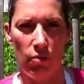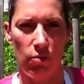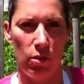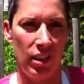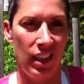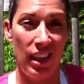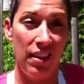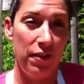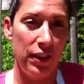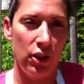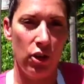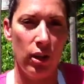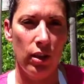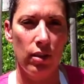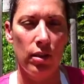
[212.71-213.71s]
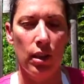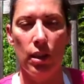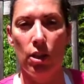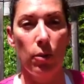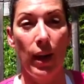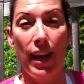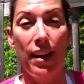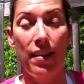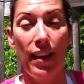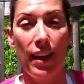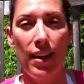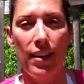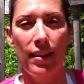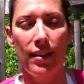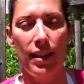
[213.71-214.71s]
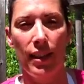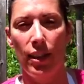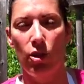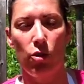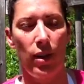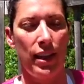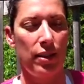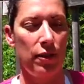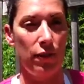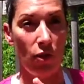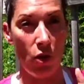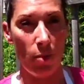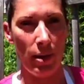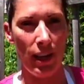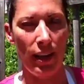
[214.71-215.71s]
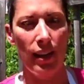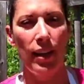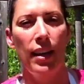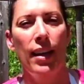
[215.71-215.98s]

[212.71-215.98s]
Was it inefficient? Did it do anything? Did it transform it?